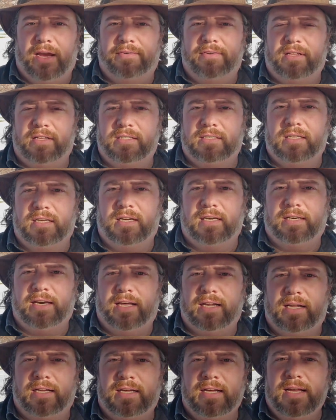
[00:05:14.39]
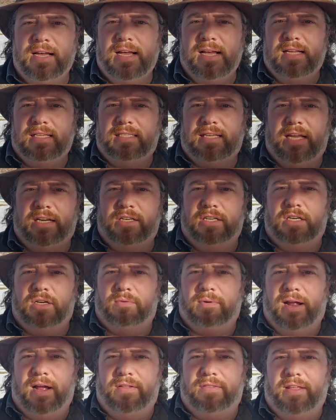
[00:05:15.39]
Everything is kind of centered
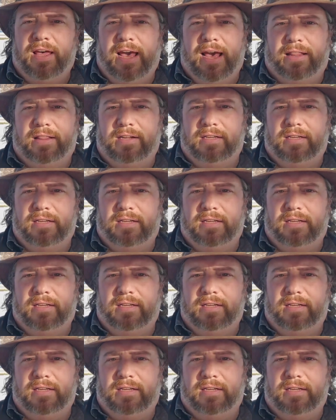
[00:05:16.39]
around that.